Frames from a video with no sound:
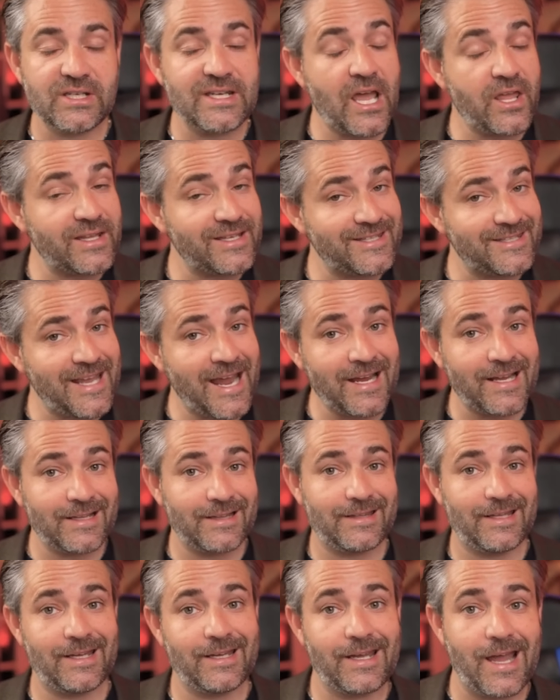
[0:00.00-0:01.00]
Now, the second
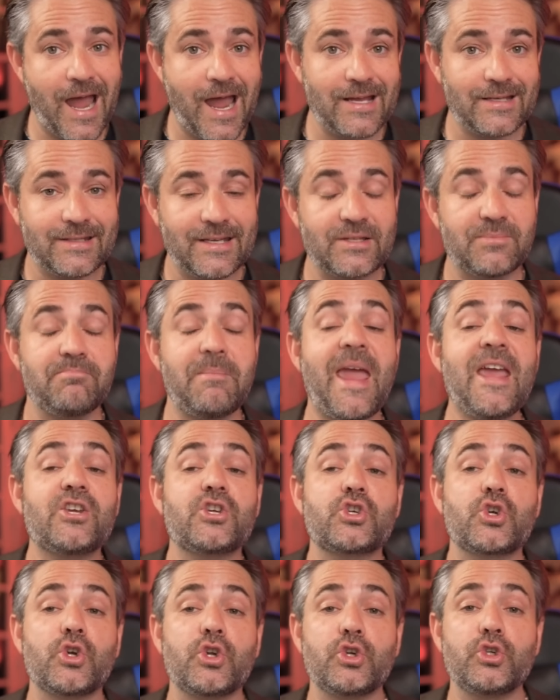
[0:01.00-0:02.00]
thing, guys, is make
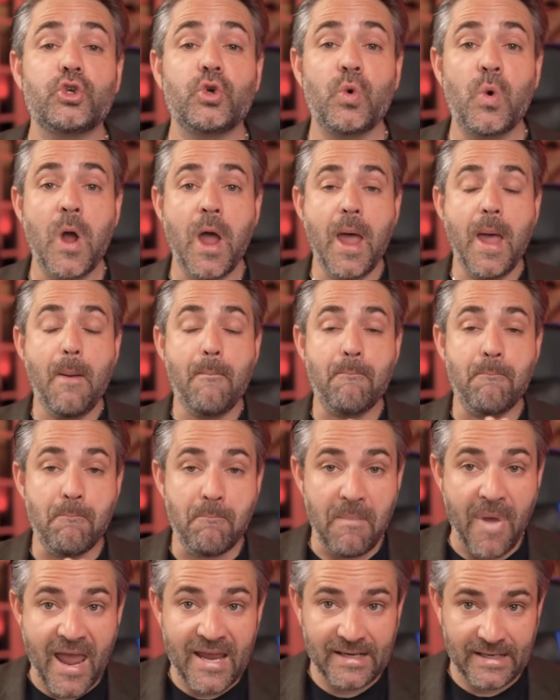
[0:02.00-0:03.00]
sure to do
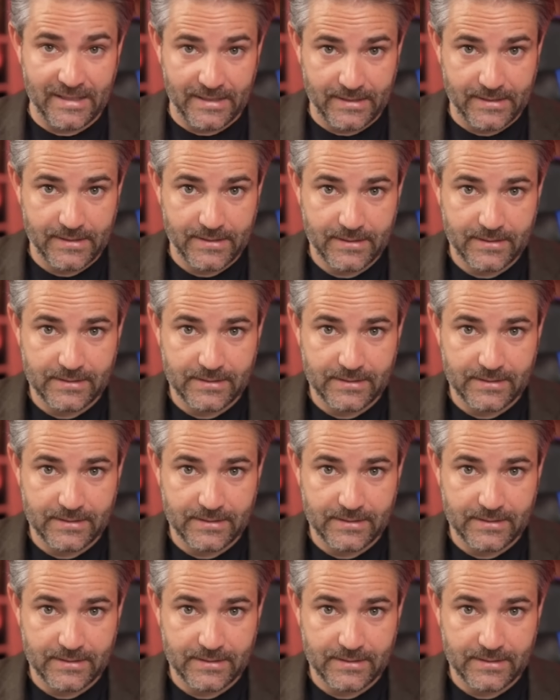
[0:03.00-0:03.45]
many